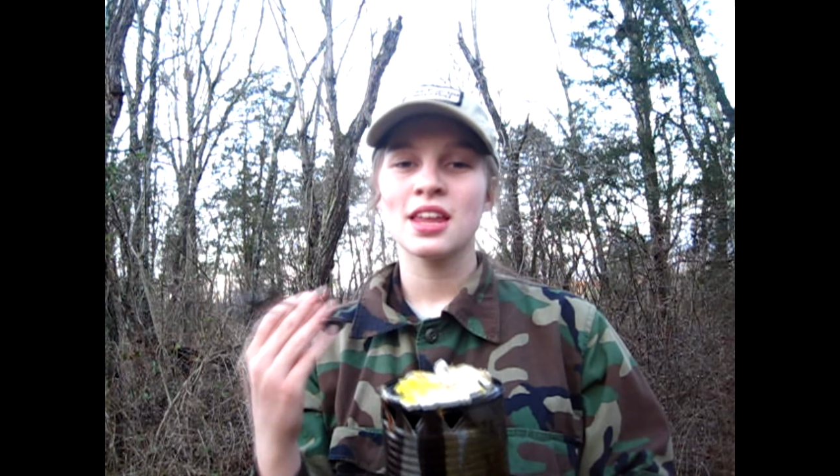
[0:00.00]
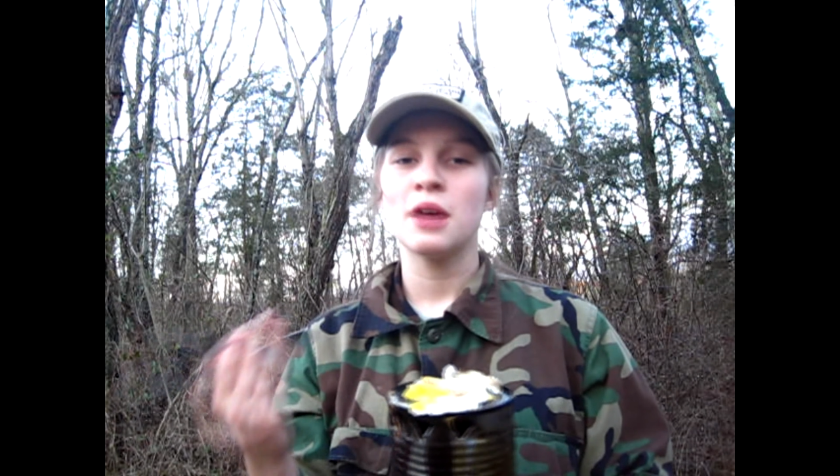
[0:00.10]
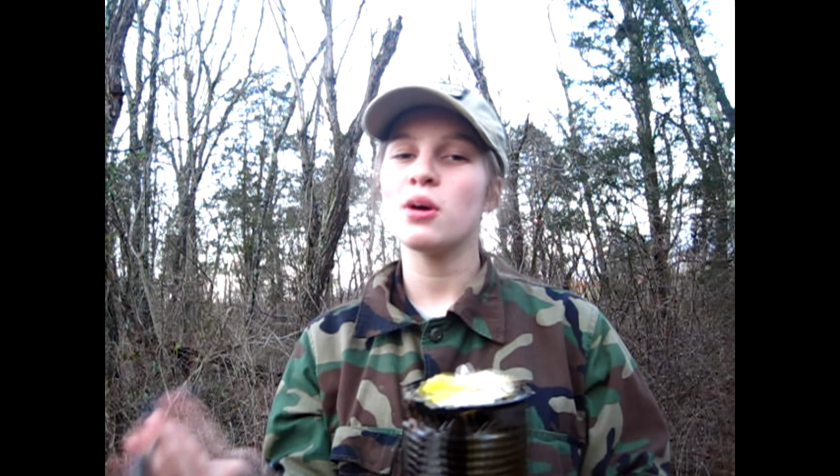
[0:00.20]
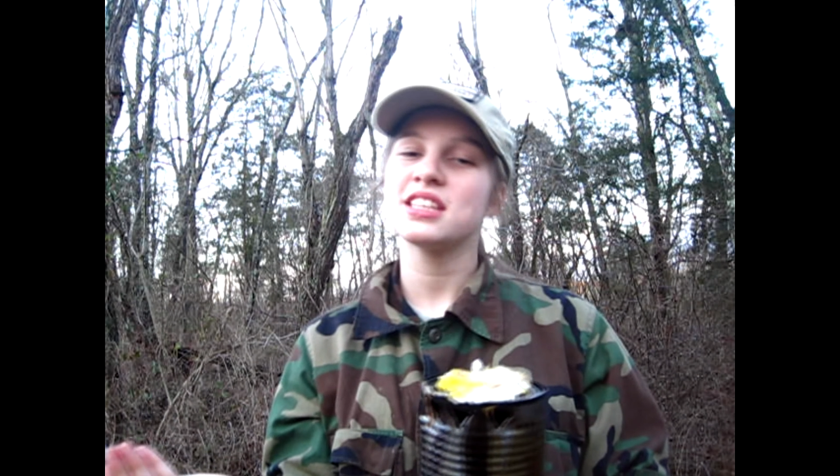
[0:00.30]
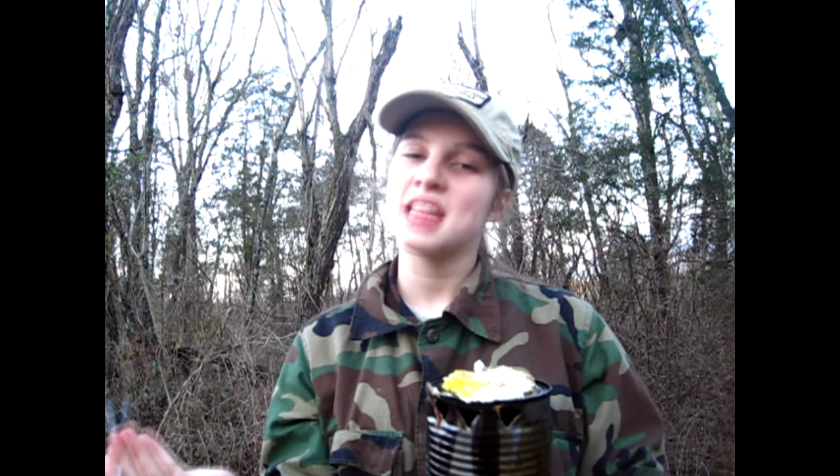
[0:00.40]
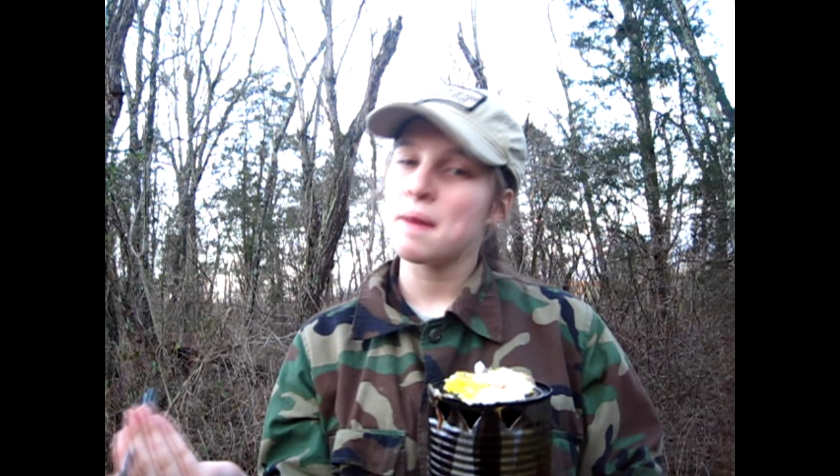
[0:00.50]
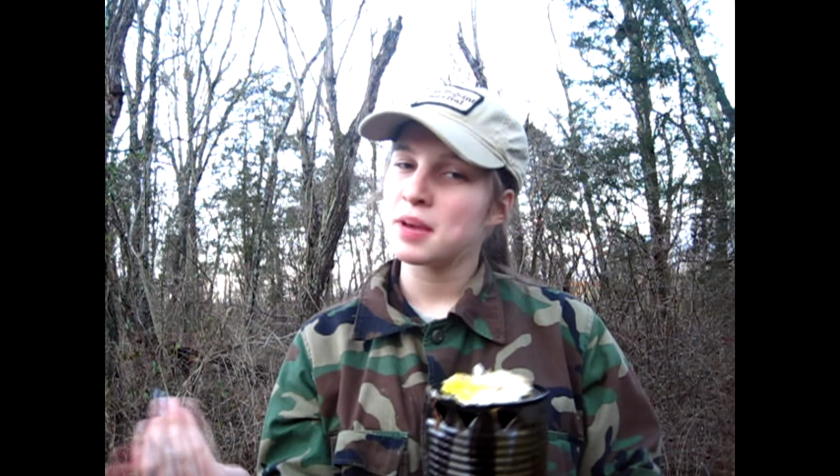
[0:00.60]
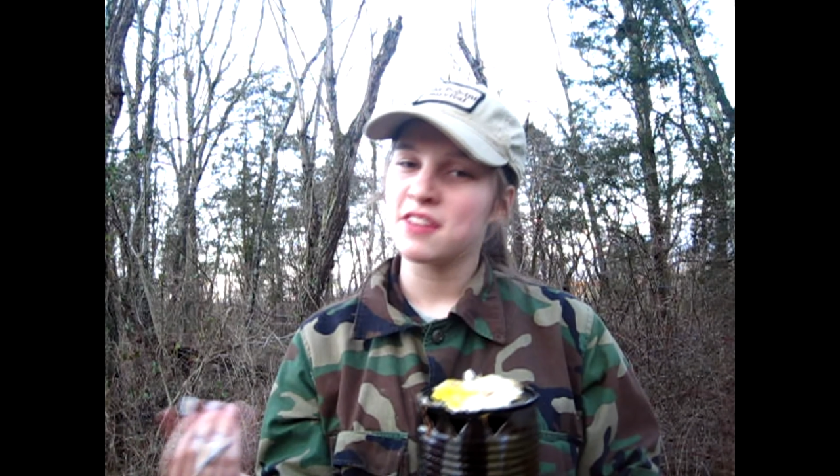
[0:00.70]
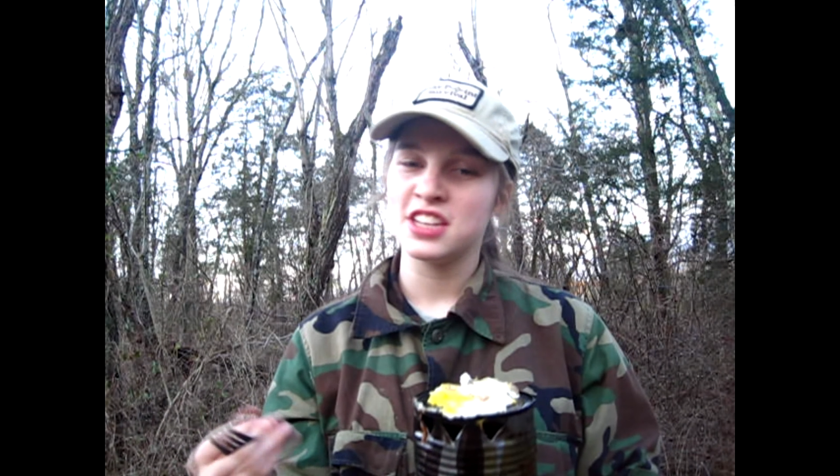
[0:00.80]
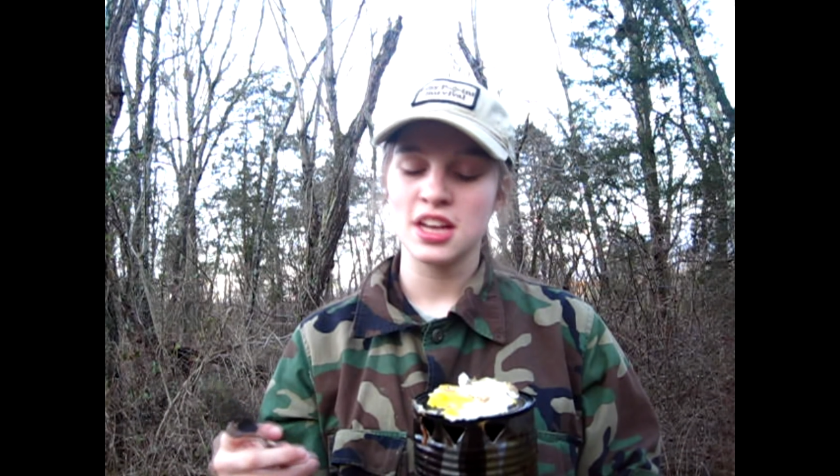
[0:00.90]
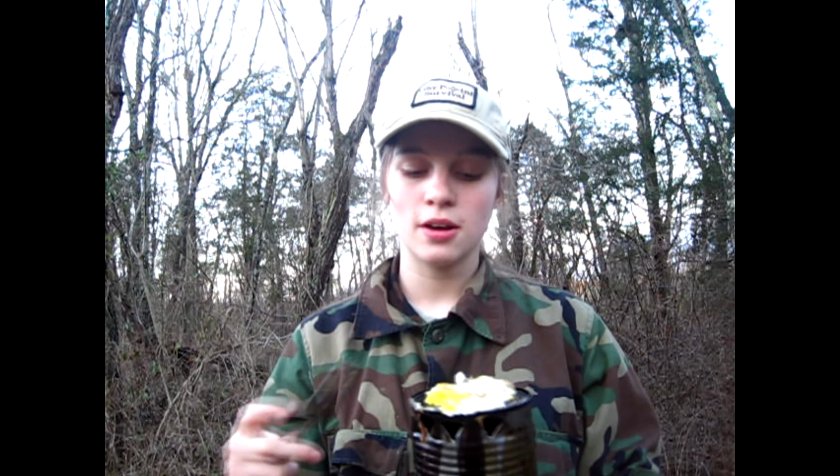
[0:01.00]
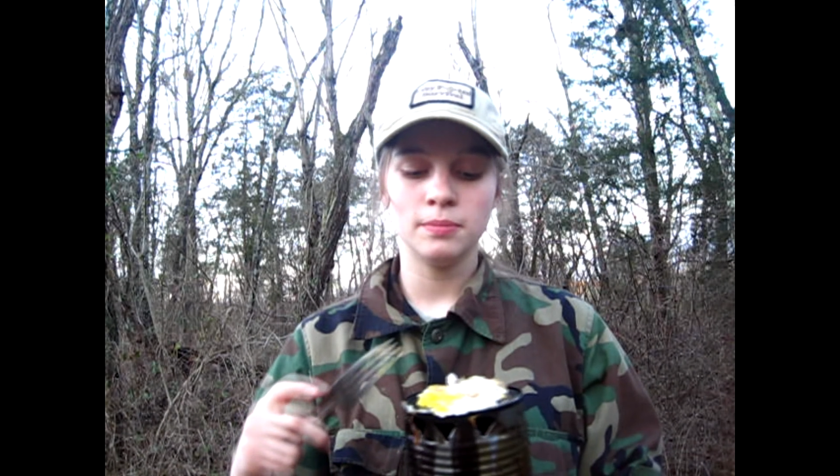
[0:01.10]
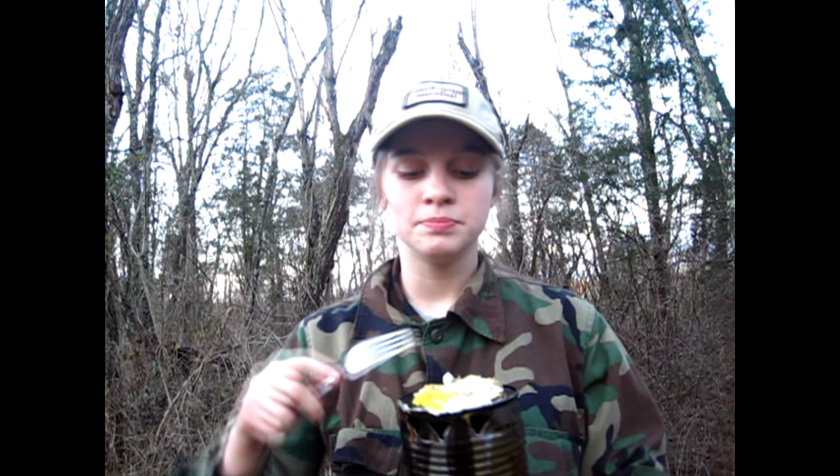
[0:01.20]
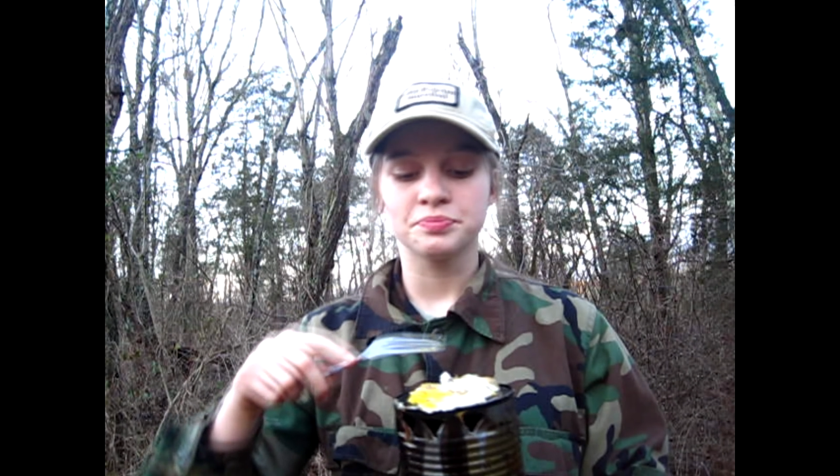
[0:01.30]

It wasn't that big of a deal,